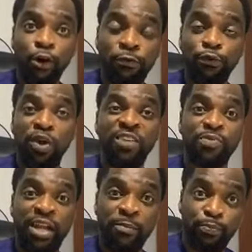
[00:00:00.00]
of you have
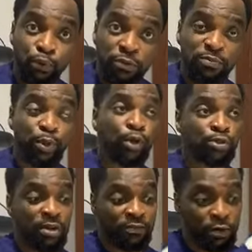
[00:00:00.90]
been approved
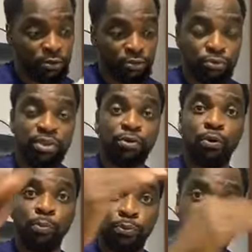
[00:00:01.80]
because you have gone through the
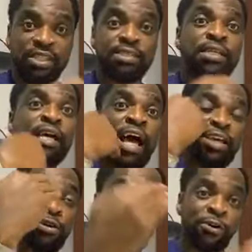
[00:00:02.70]
whole process
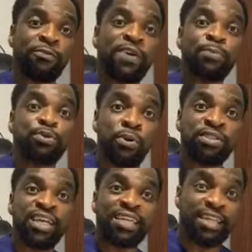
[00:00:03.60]
and you have confirmed to
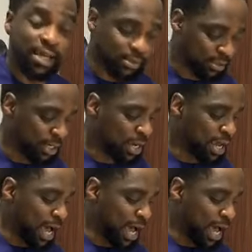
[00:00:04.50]
us that yes.